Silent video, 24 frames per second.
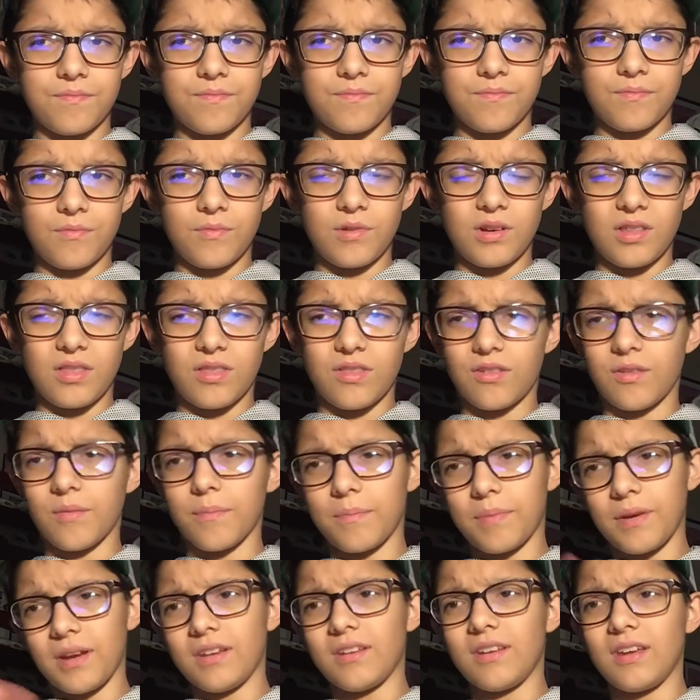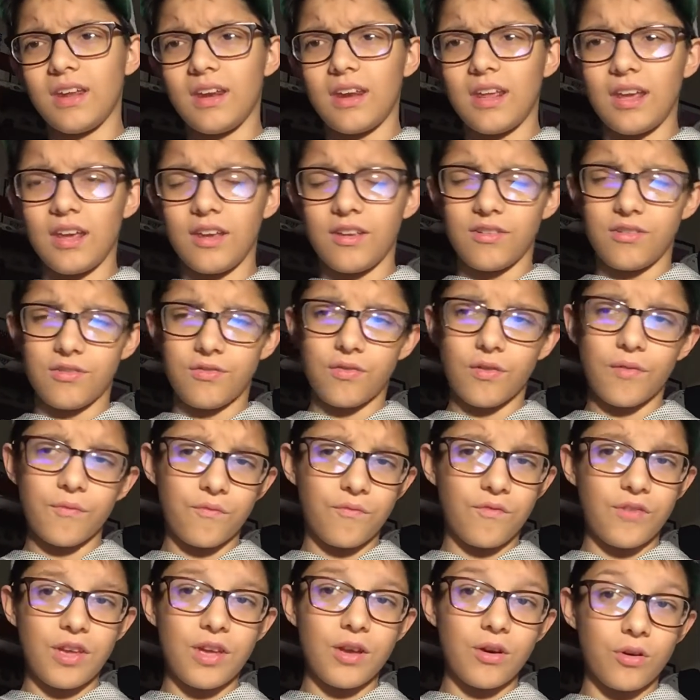with some big TDs from
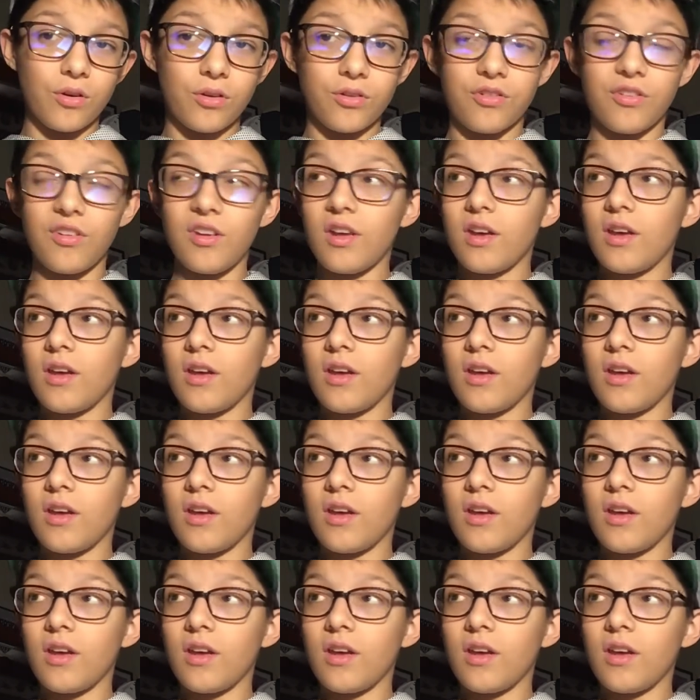Fields,